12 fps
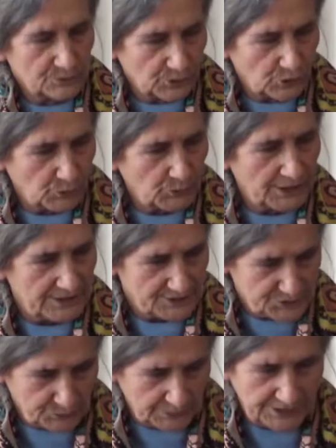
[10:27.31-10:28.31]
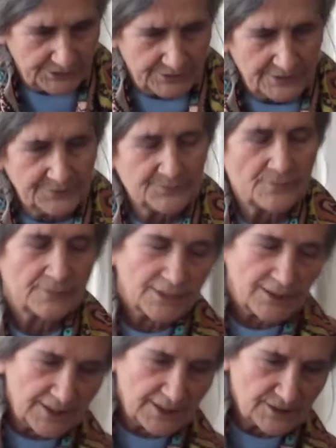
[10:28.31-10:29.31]
Norway, Sweden,
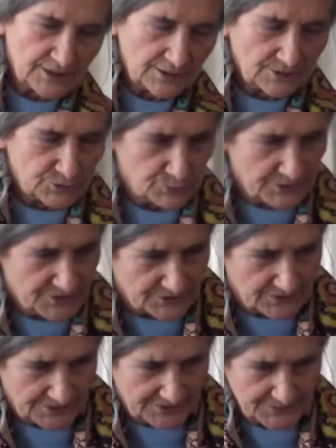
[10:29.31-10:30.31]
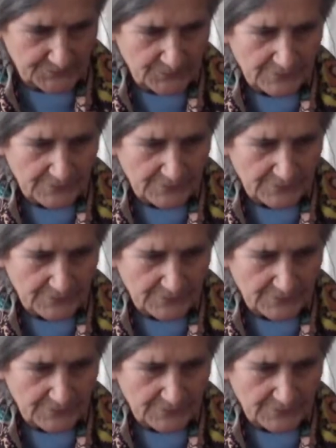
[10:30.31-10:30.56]
and Switzerland.